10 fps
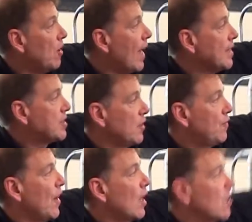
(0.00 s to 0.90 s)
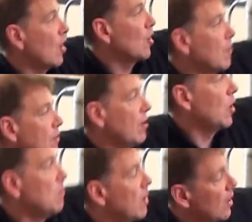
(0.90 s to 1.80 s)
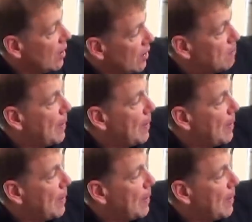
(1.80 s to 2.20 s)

right to the far corner of the room. The